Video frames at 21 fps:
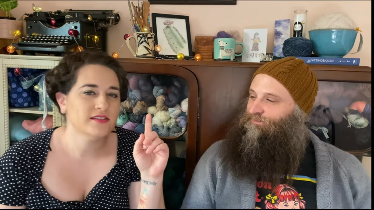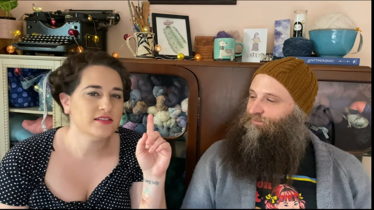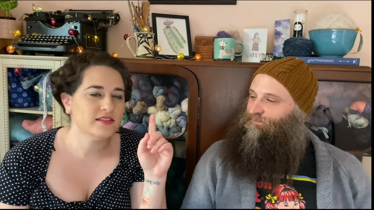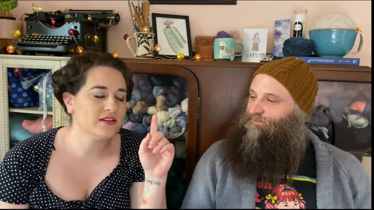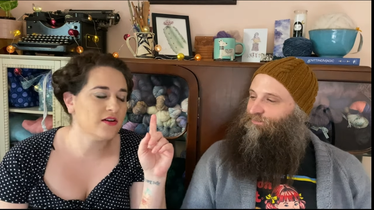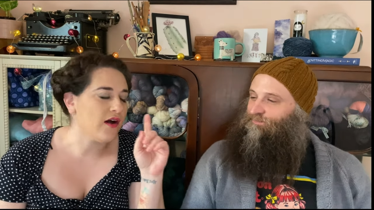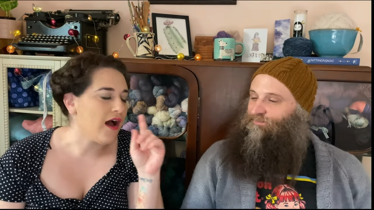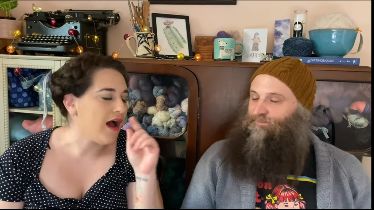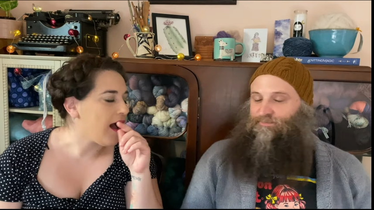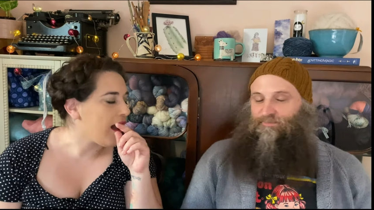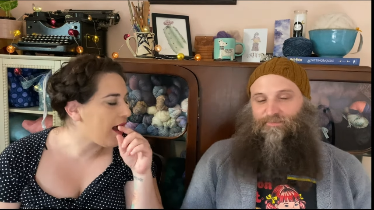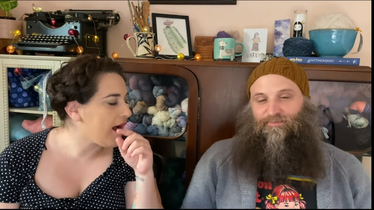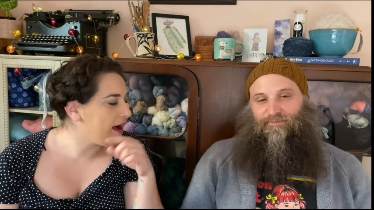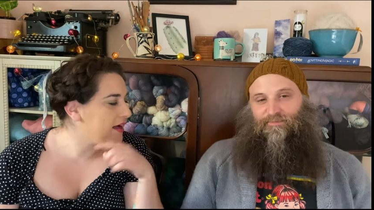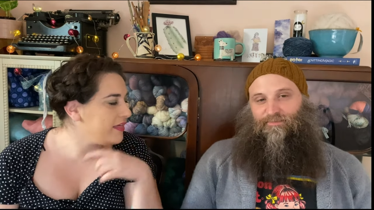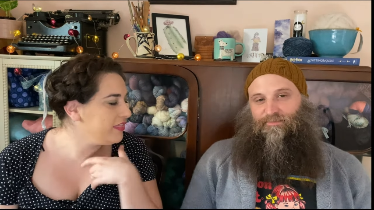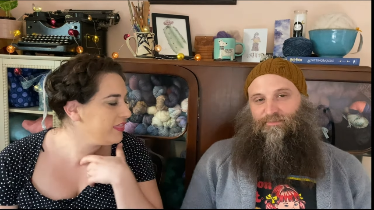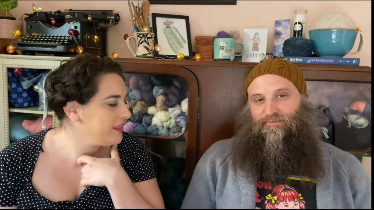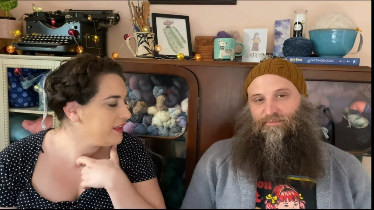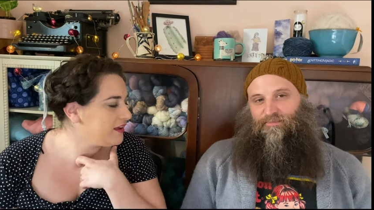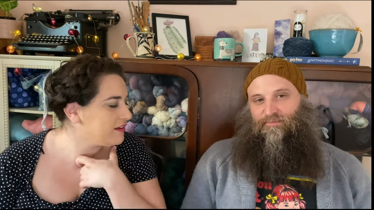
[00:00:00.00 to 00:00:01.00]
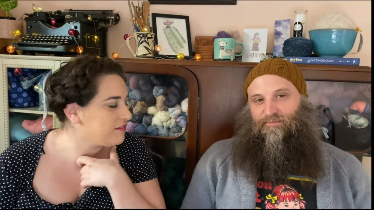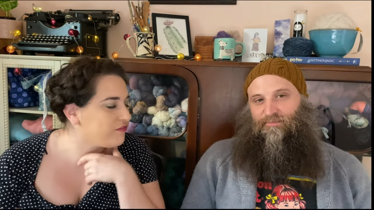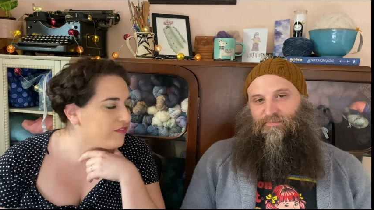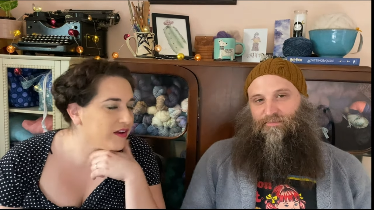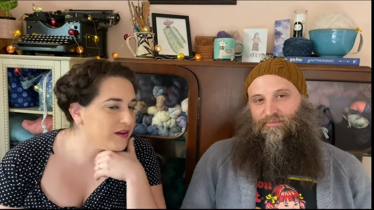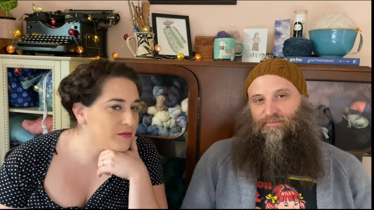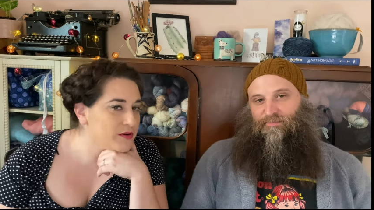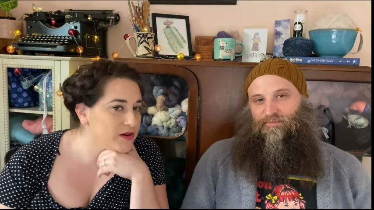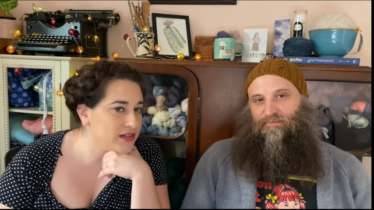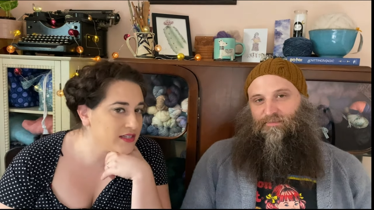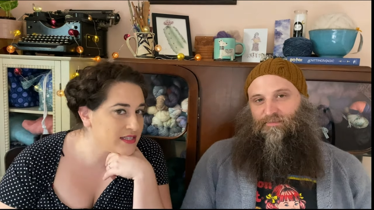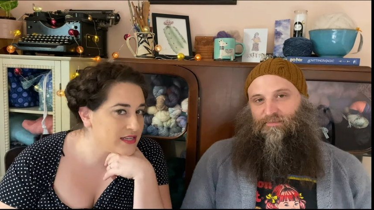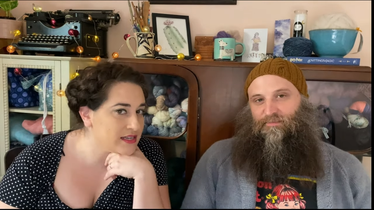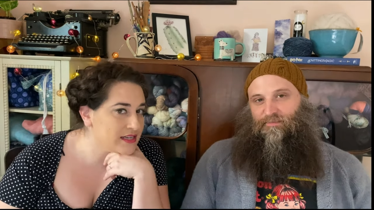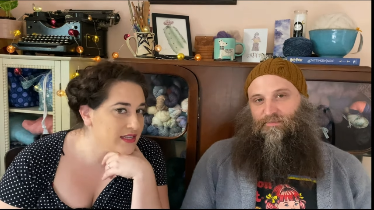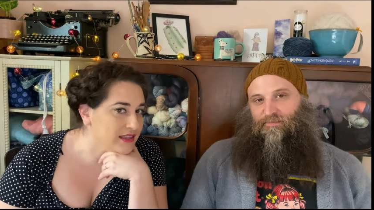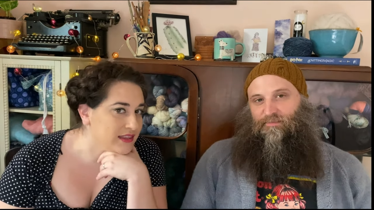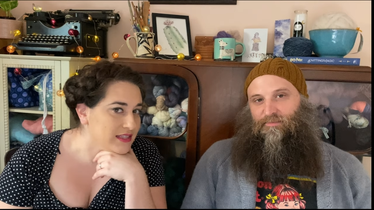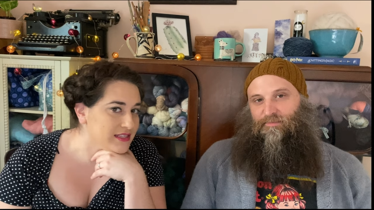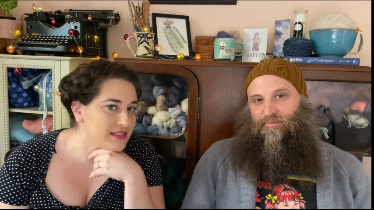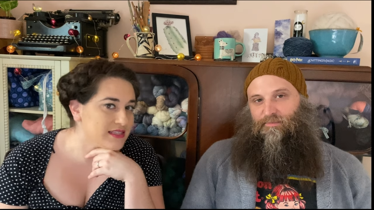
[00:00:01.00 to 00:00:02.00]
Speaker 1: So I think if I were to
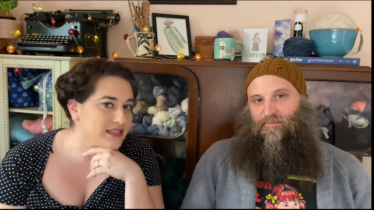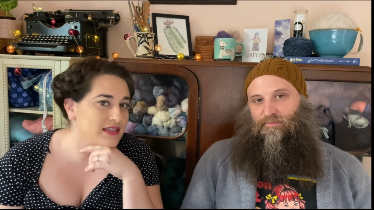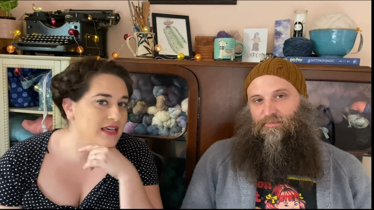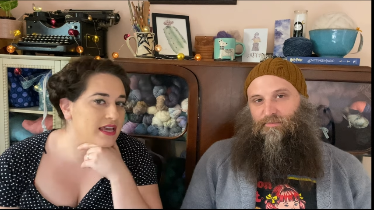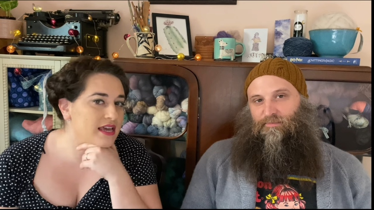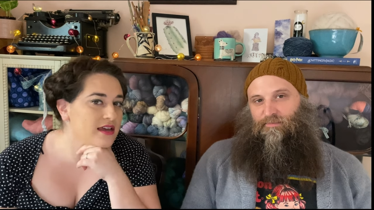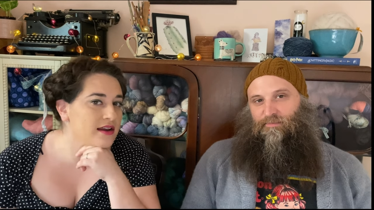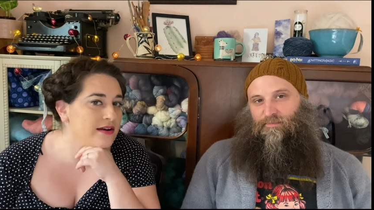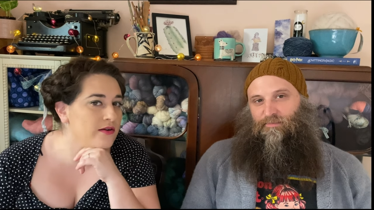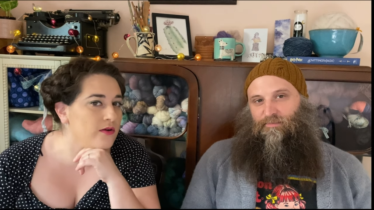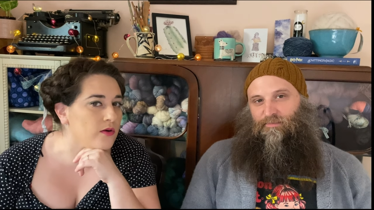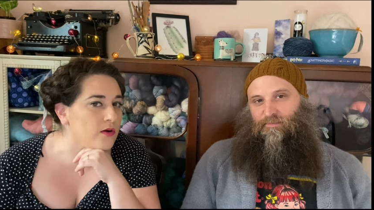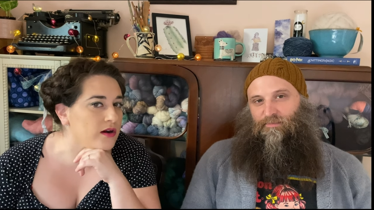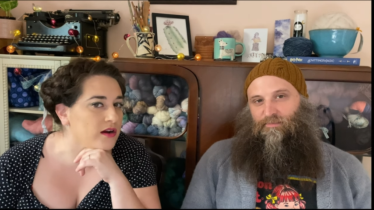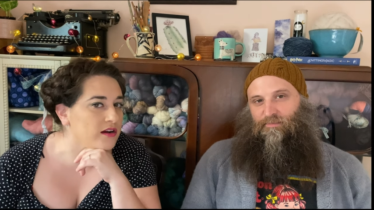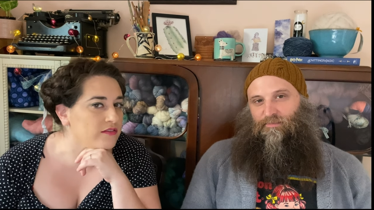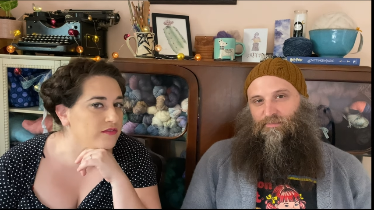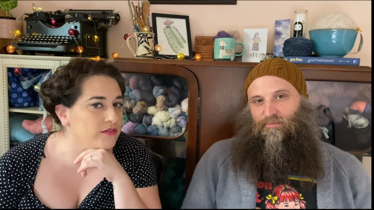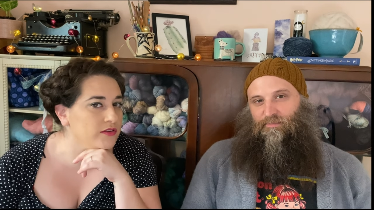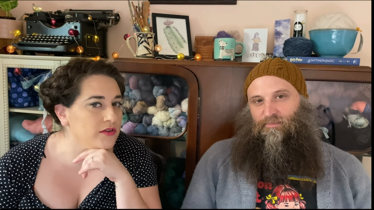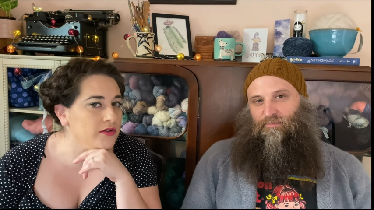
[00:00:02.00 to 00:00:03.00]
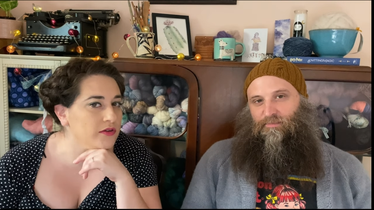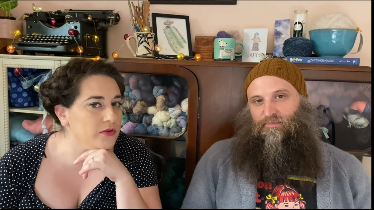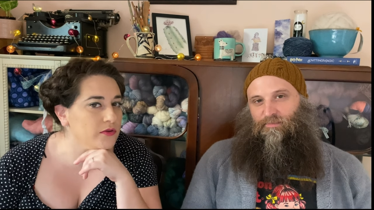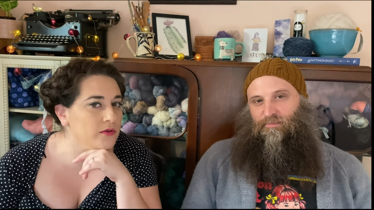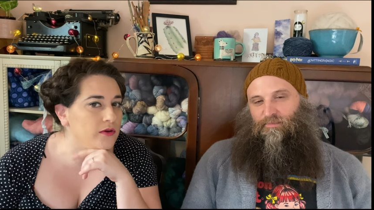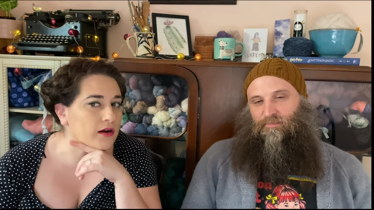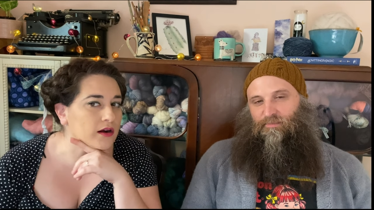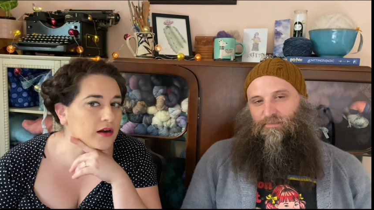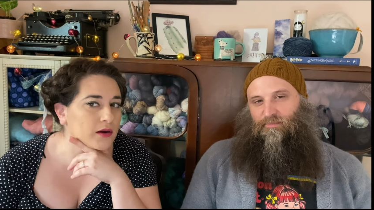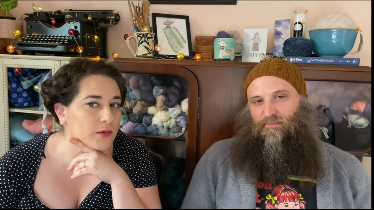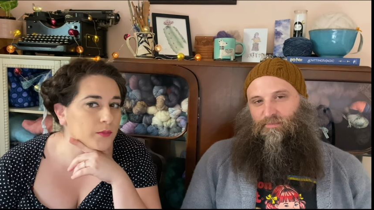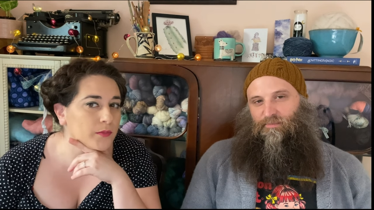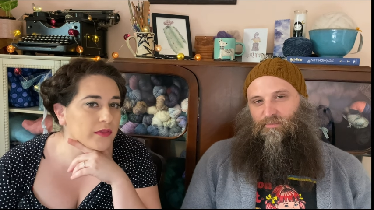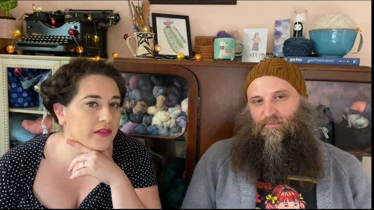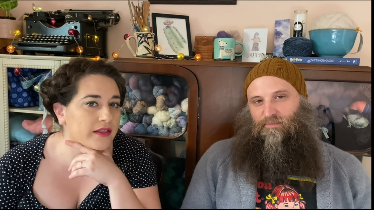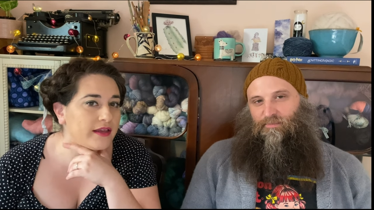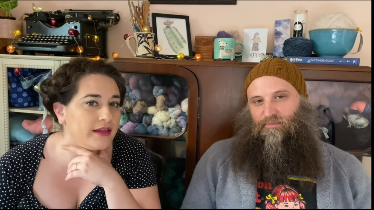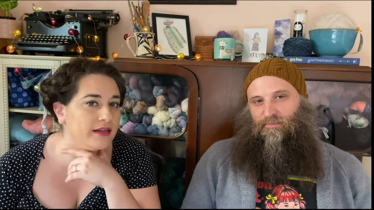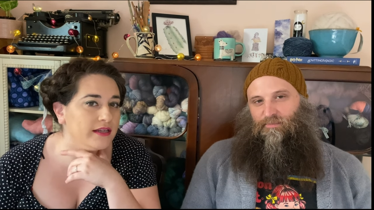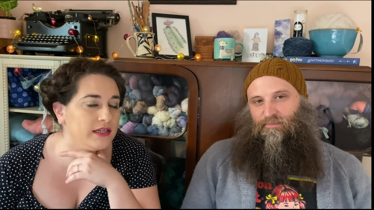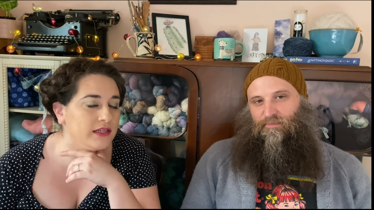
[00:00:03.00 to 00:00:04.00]
knit this again, or if you are
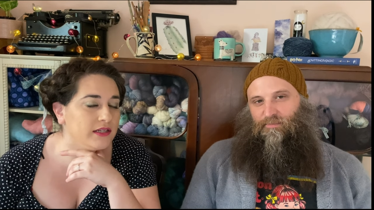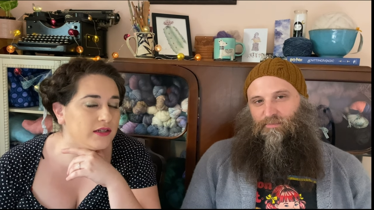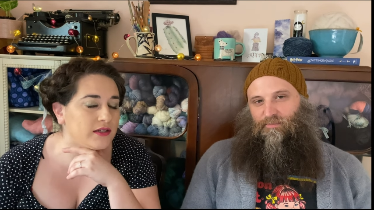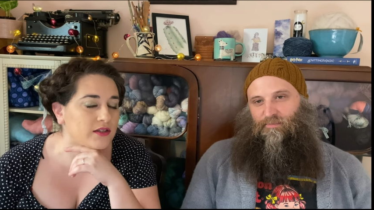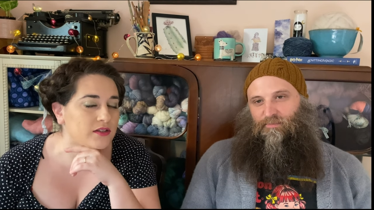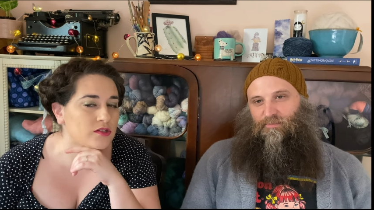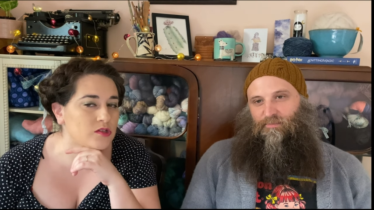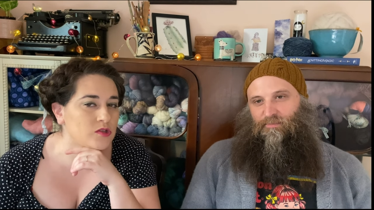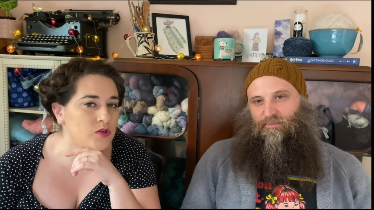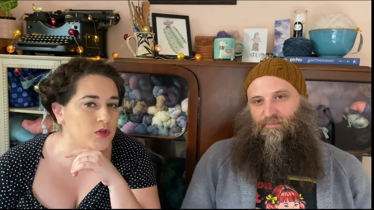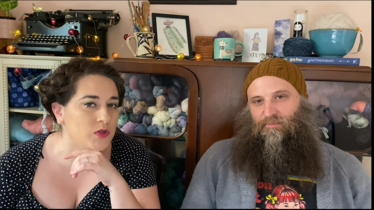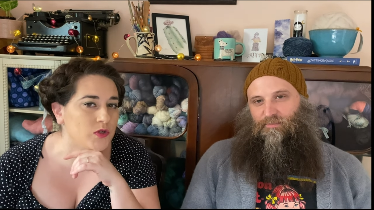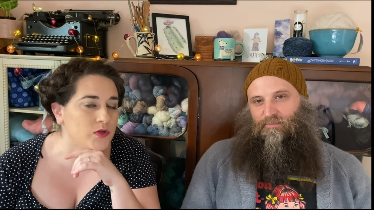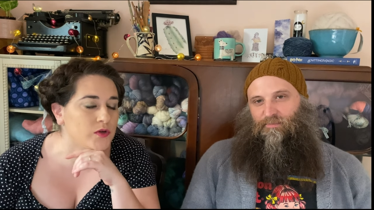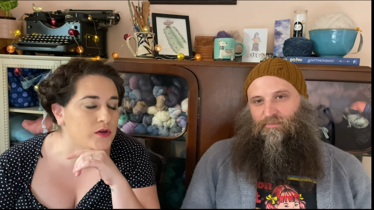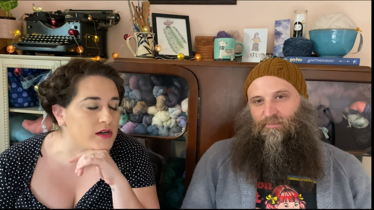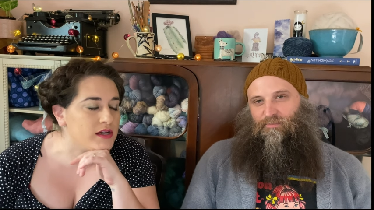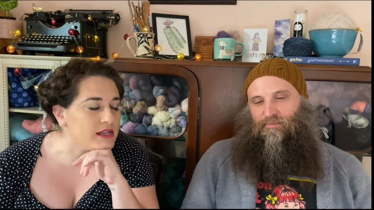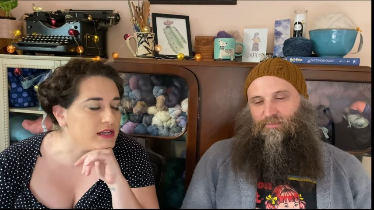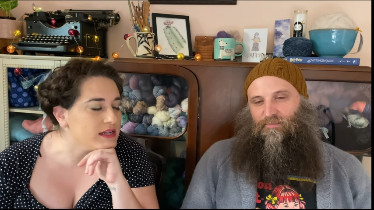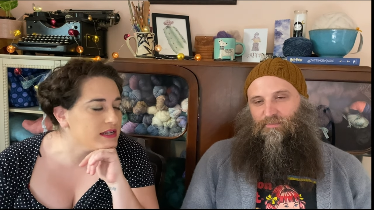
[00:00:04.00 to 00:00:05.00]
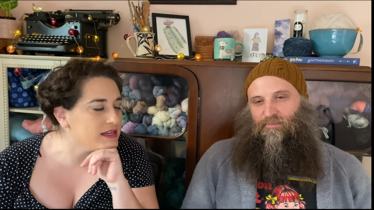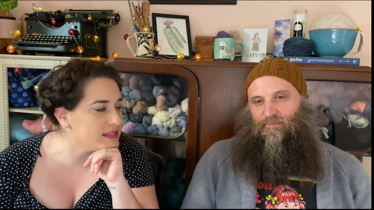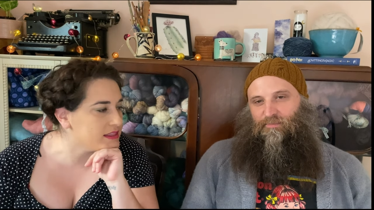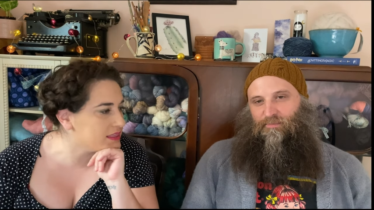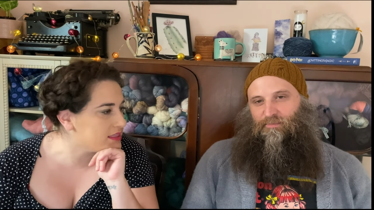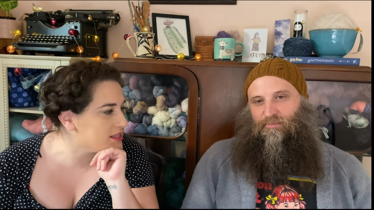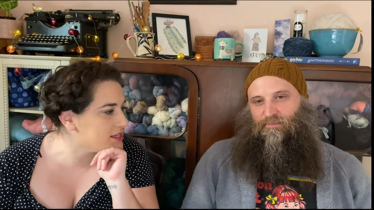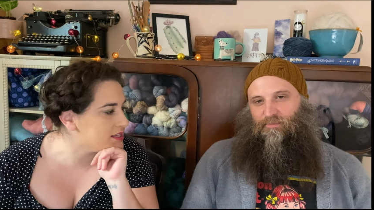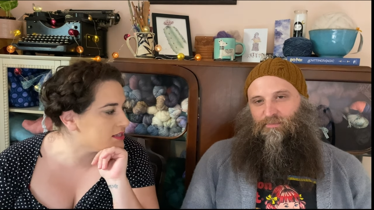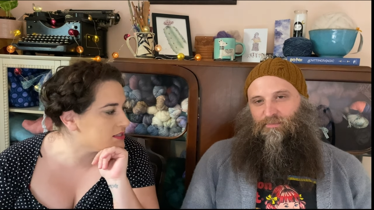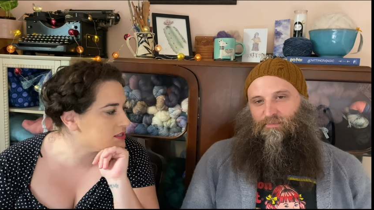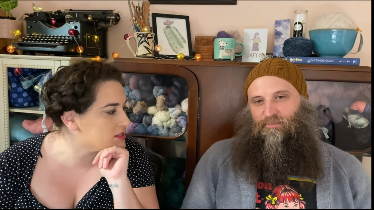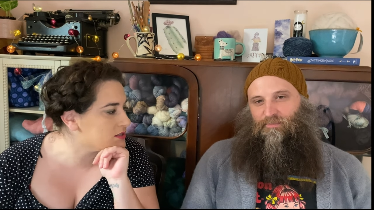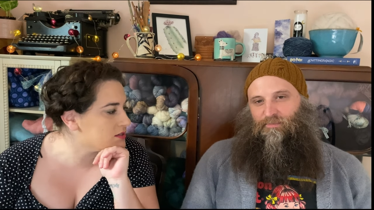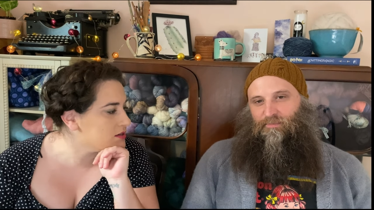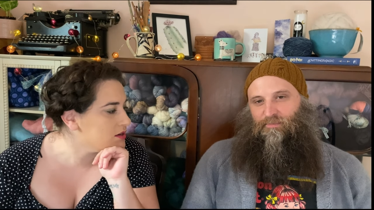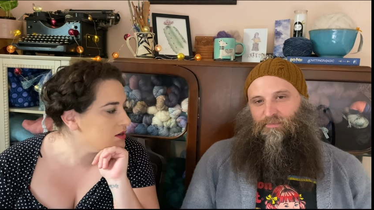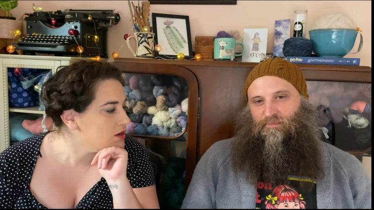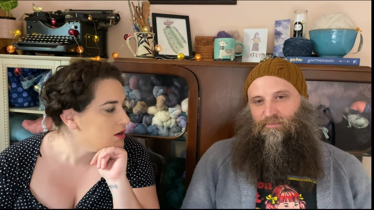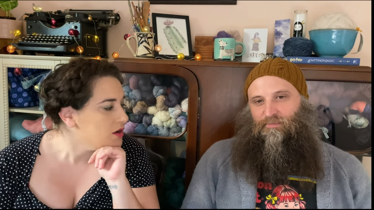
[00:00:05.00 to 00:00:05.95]
planning to knit this